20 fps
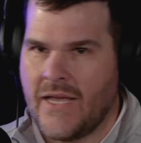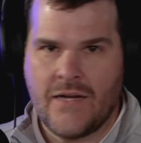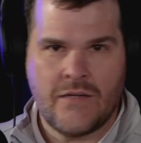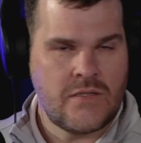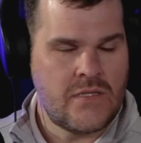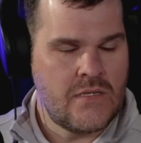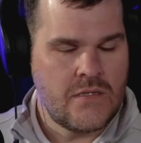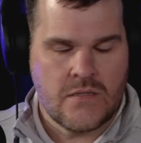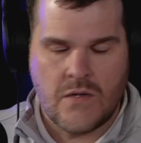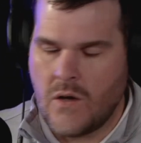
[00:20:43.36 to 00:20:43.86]

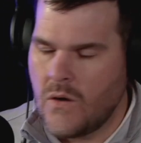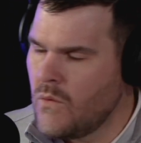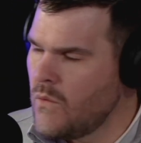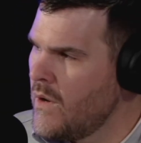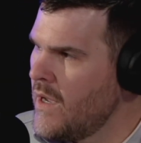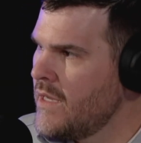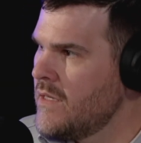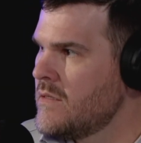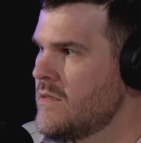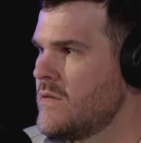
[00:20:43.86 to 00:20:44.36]
outs as
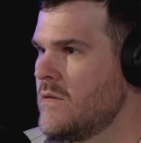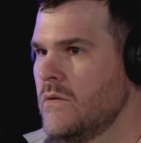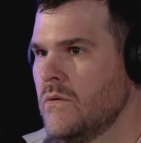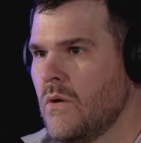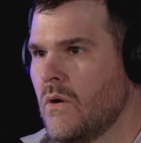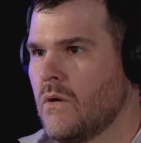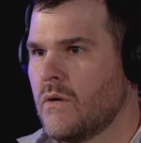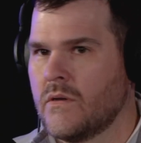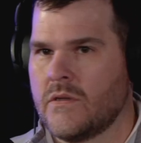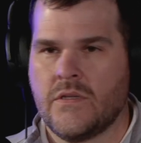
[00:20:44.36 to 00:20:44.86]
always
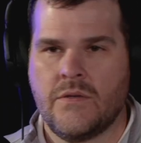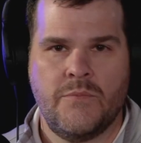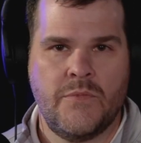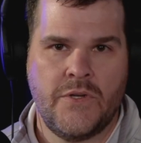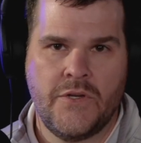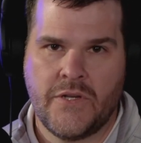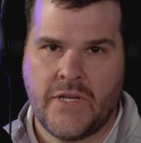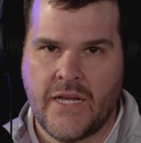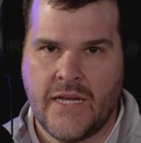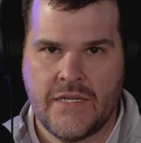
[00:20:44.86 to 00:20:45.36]
to our
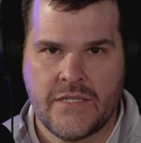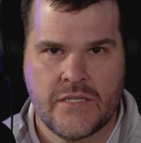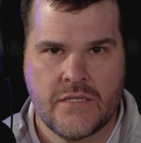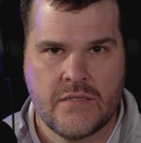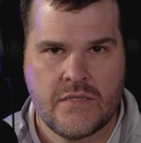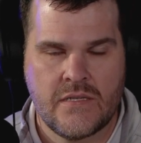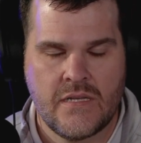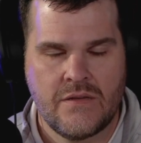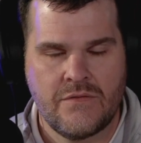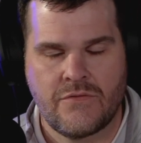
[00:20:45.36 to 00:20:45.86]

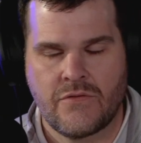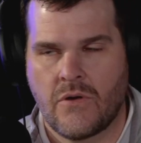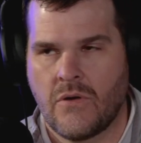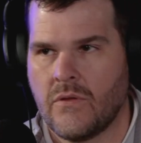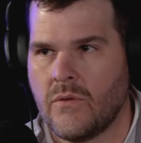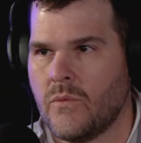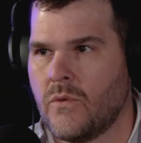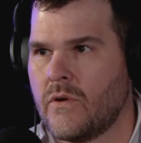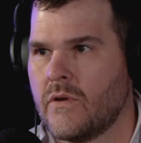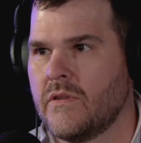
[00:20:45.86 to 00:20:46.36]
communications team for
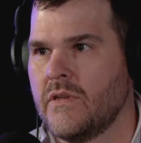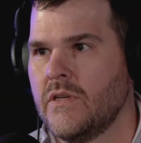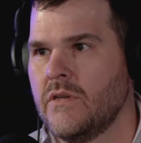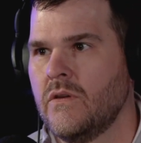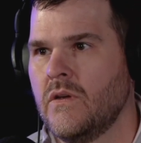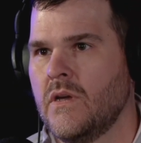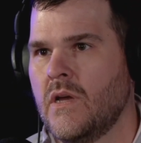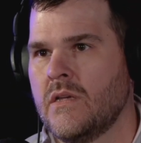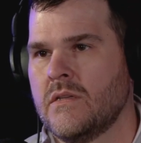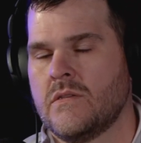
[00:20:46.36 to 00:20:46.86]
all the work that
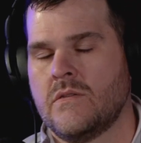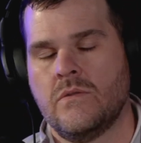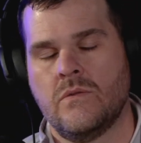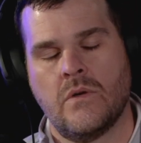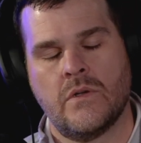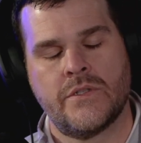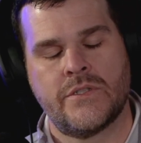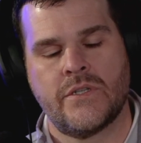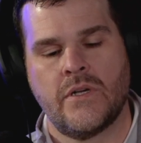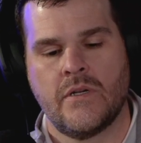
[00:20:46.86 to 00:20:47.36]
you guys
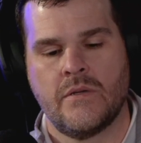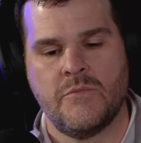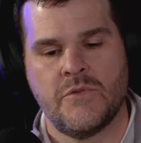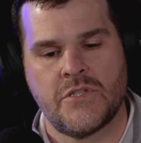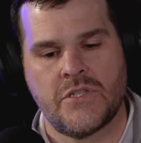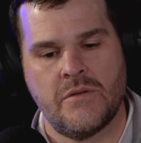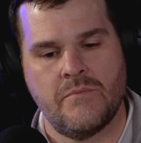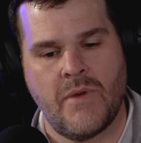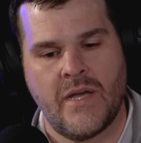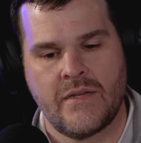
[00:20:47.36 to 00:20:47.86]
do on Shawnee
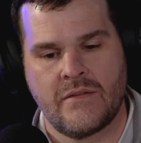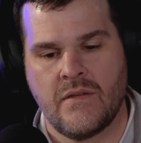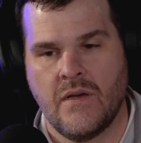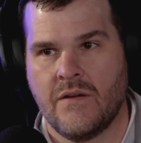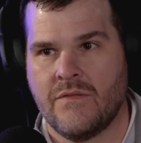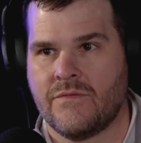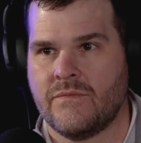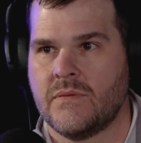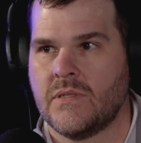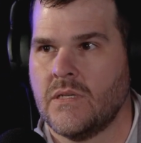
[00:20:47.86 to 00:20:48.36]
Mission Mic'd
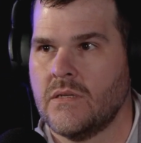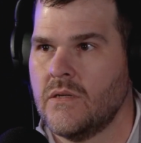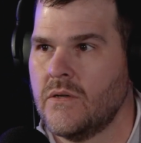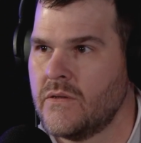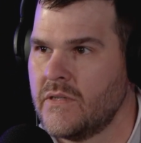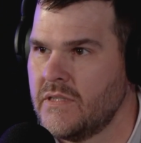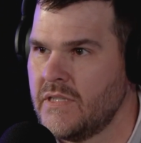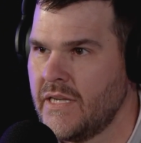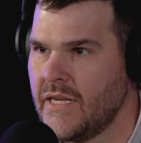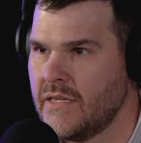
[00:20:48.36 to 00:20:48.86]
Up, to
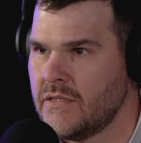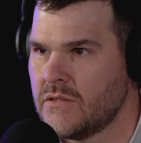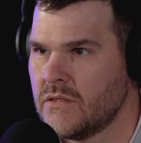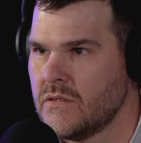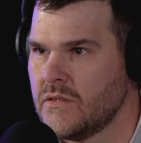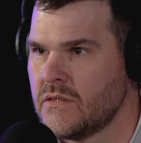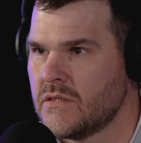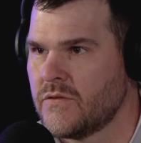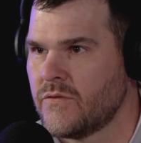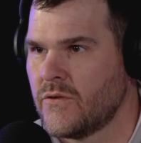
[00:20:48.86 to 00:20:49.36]
Logan
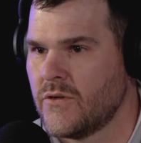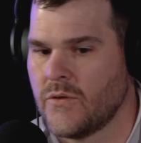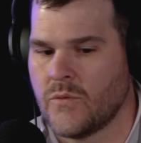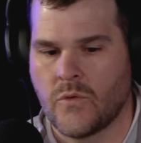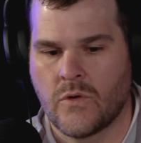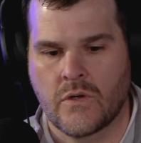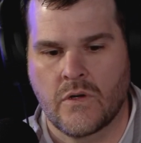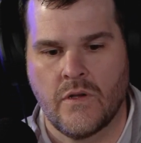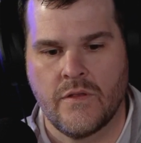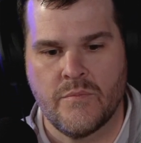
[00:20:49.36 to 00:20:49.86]
DeAngelis for your
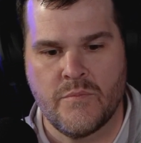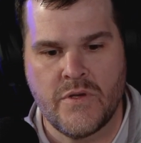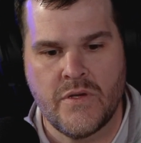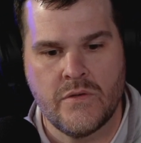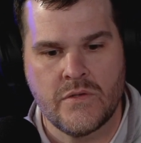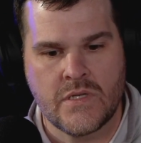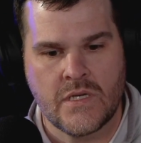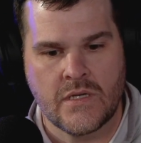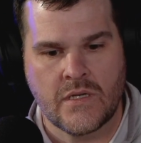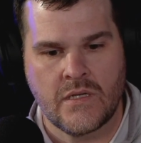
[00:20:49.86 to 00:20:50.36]
work on the
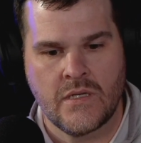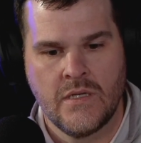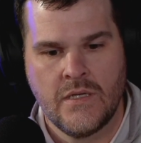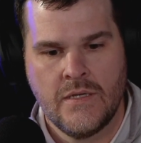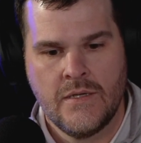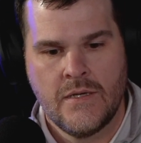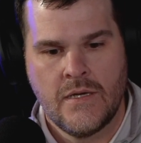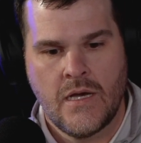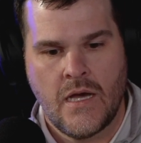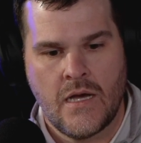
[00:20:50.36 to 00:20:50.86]
music.
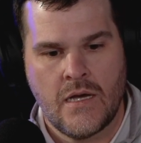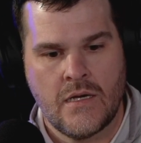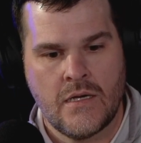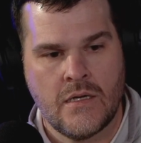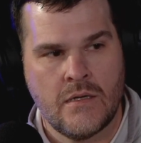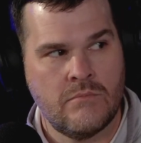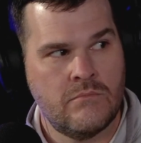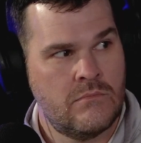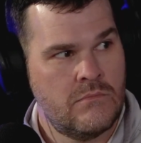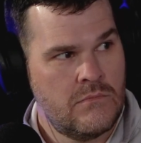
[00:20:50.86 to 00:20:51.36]

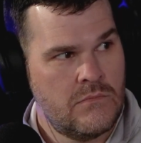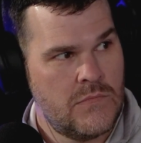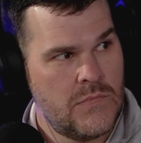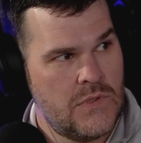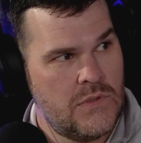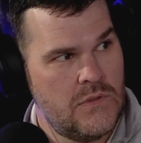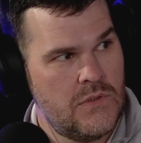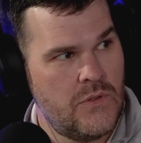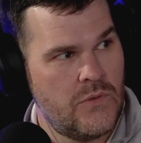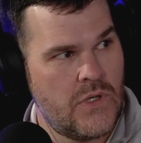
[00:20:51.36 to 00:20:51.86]
Um,
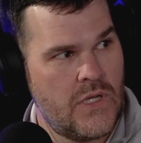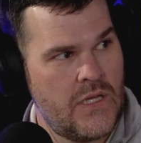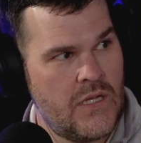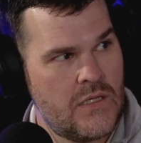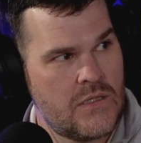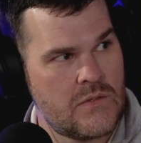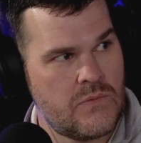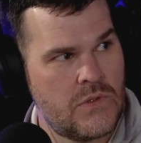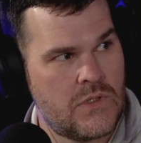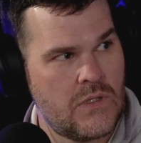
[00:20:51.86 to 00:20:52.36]
you want to hit
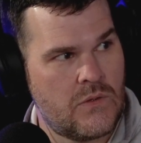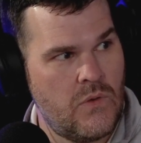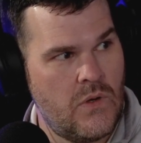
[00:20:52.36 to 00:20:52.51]
us with the